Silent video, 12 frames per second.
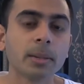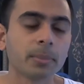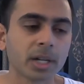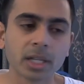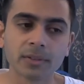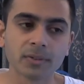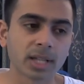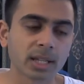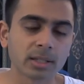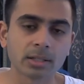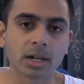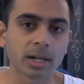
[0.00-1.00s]
But if you
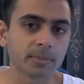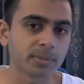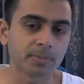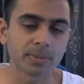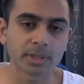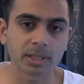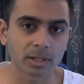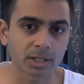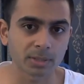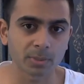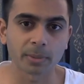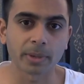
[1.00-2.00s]
take your time, you know,
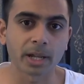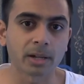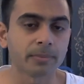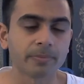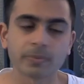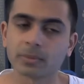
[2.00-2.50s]
split them out,